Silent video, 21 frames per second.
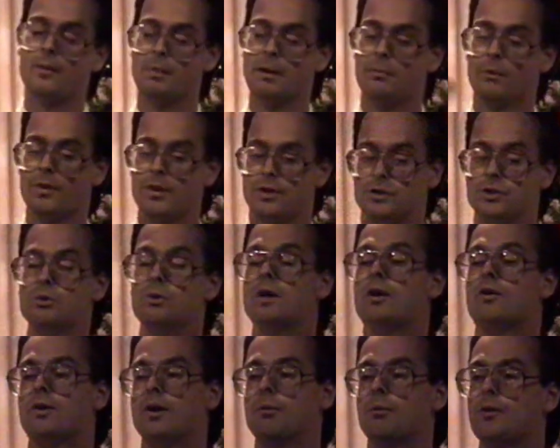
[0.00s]
and the people
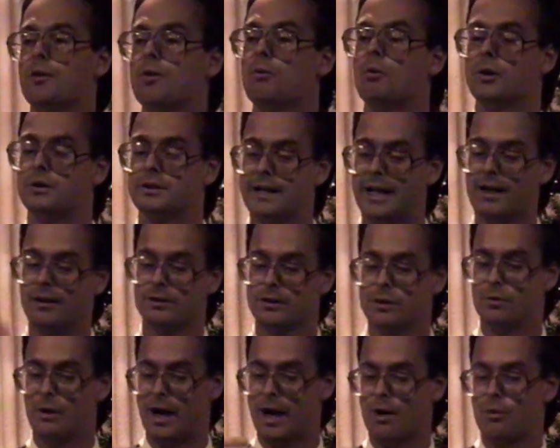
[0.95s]
that do agree with you will
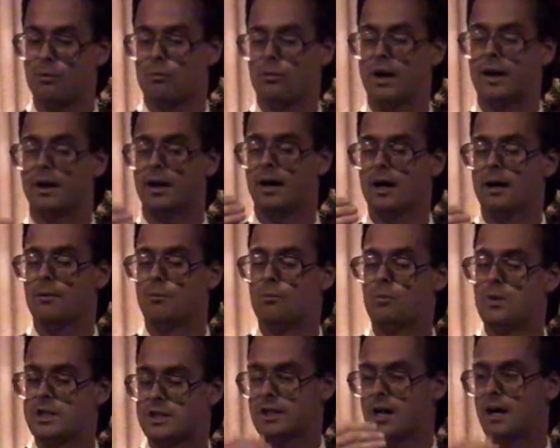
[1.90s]
tell you outright,
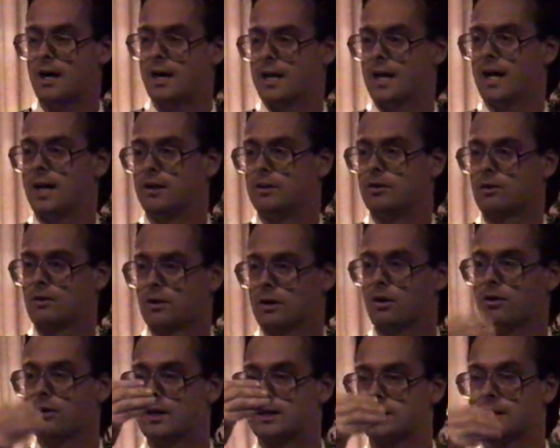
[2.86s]
"I wish I had
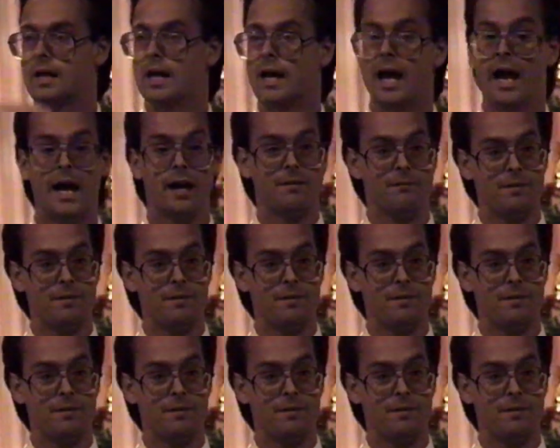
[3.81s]
your courage."